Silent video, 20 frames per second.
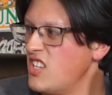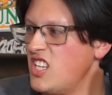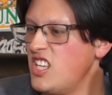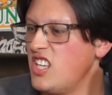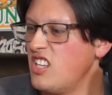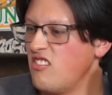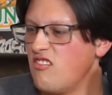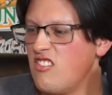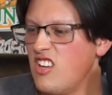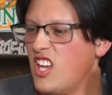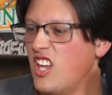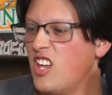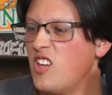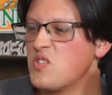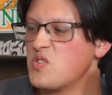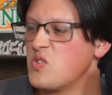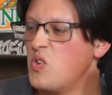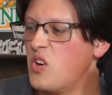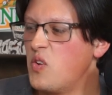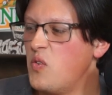he
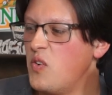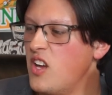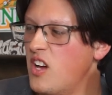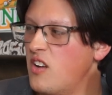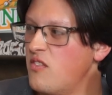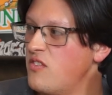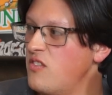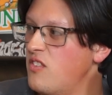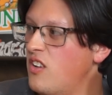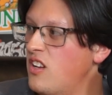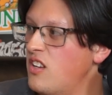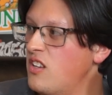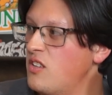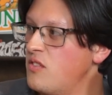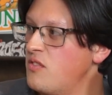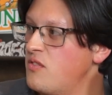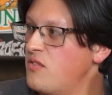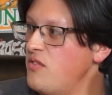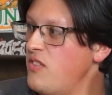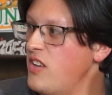was going away
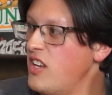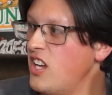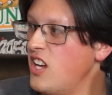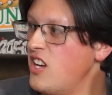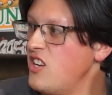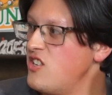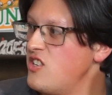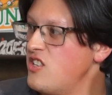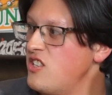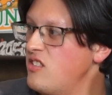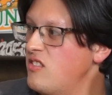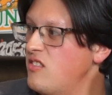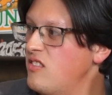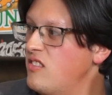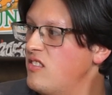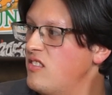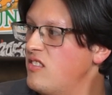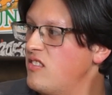on vacation